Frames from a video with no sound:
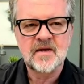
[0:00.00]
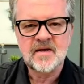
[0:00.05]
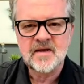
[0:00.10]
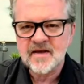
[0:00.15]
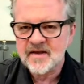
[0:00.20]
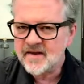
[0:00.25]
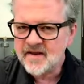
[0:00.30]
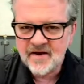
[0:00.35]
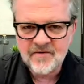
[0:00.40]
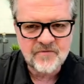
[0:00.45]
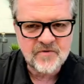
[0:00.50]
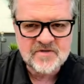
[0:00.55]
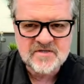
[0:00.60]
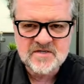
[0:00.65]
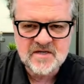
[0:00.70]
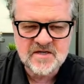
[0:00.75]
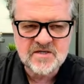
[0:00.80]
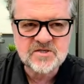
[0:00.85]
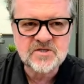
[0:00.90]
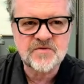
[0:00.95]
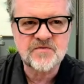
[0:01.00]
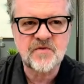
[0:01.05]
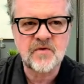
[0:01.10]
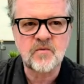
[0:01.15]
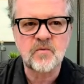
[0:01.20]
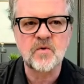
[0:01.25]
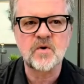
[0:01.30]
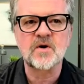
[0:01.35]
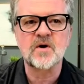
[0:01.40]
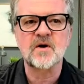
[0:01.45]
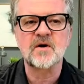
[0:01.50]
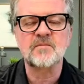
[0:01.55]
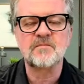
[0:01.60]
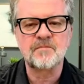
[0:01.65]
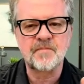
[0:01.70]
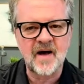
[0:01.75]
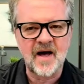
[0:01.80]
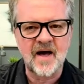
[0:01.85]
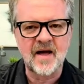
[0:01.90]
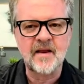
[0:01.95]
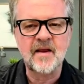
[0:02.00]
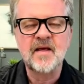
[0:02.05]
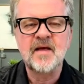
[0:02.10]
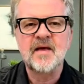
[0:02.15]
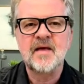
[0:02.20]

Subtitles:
in every sense of the word, but